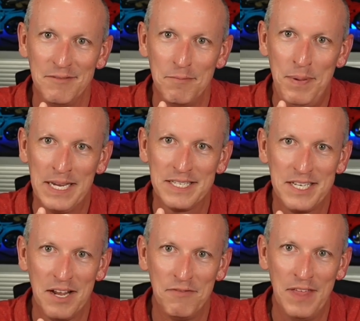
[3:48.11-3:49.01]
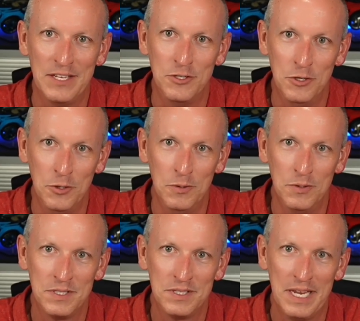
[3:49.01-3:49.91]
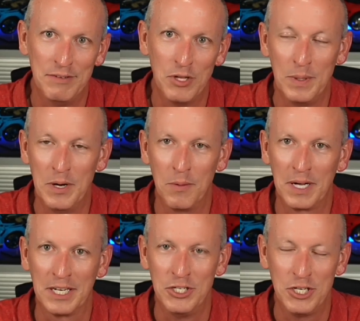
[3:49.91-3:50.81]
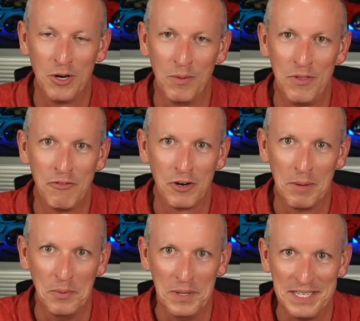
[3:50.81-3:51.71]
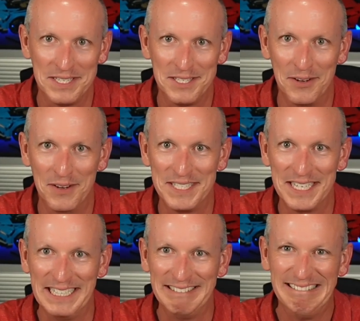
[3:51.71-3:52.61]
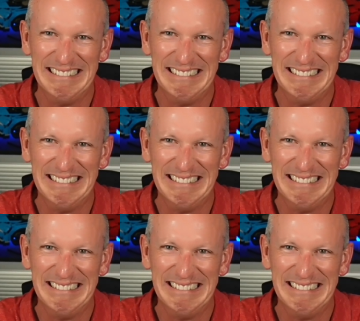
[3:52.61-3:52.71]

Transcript: pick stuff that's news, even though we know we're not going to share it with you for a couple of weeks. So it's like